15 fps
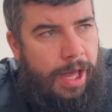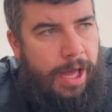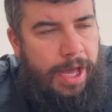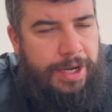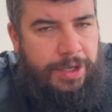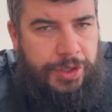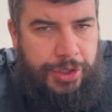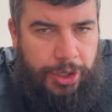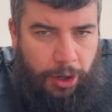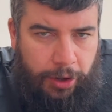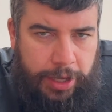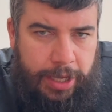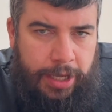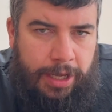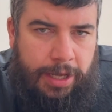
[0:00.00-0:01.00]

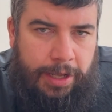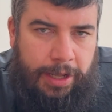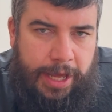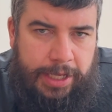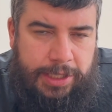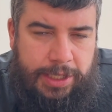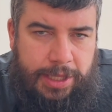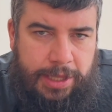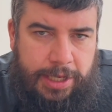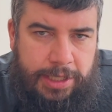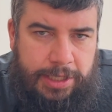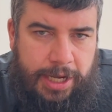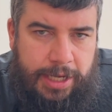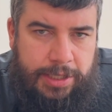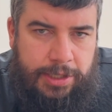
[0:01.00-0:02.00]
enjoying collecting
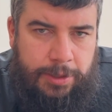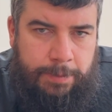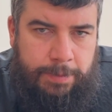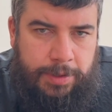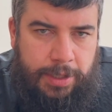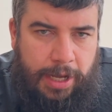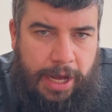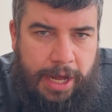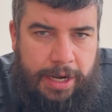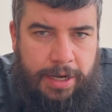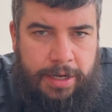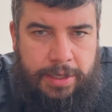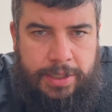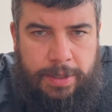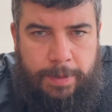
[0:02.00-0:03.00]
these items
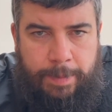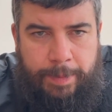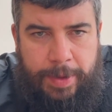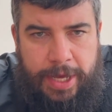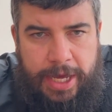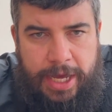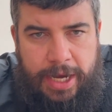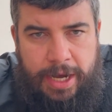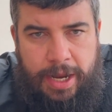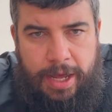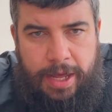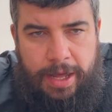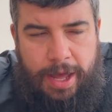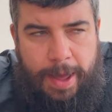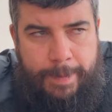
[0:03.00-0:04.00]
and
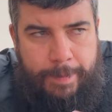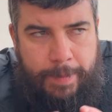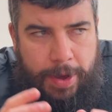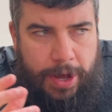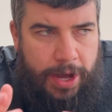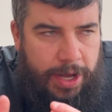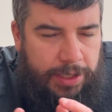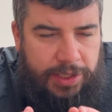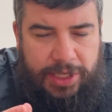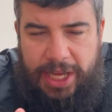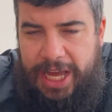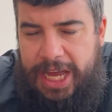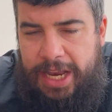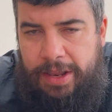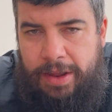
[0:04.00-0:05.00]
being
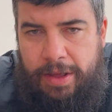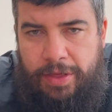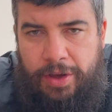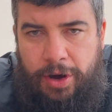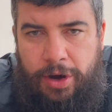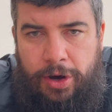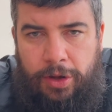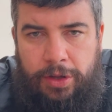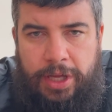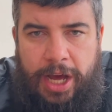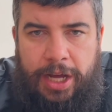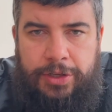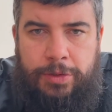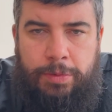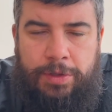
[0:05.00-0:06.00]
immersed in the whole
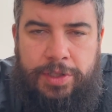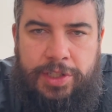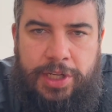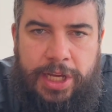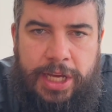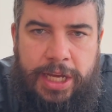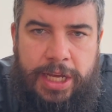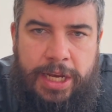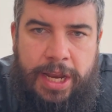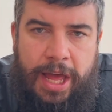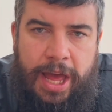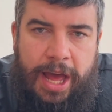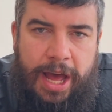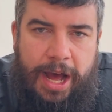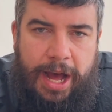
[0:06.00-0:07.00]
casual scene.
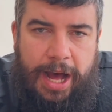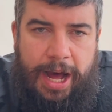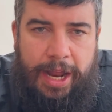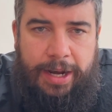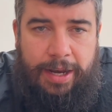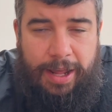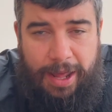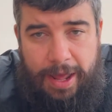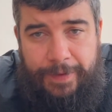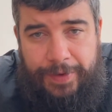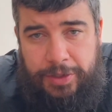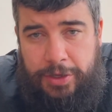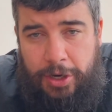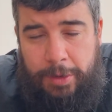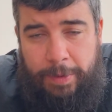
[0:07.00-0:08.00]
And if
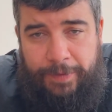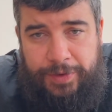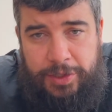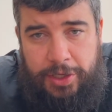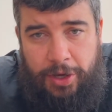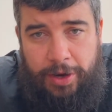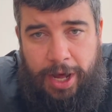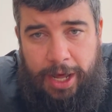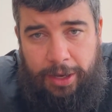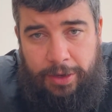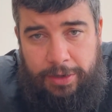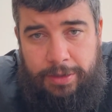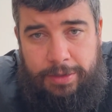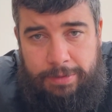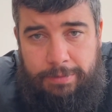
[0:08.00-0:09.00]
it's going to be for Stone
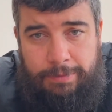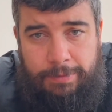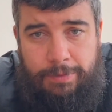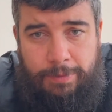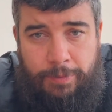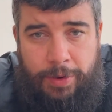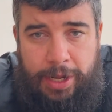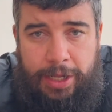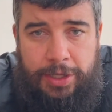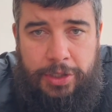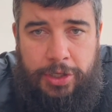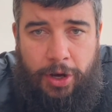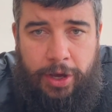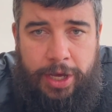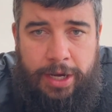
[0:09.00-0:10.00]
Island, really
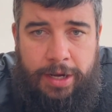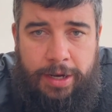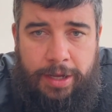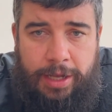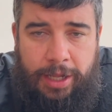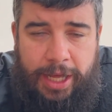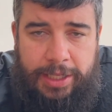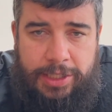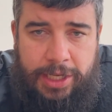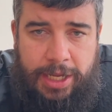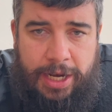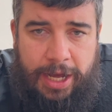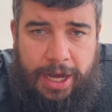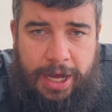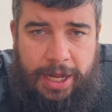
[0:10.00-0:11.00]
enjoying
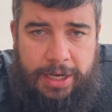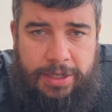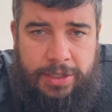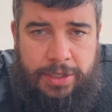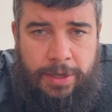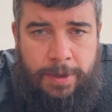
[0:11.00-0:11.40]
collecting and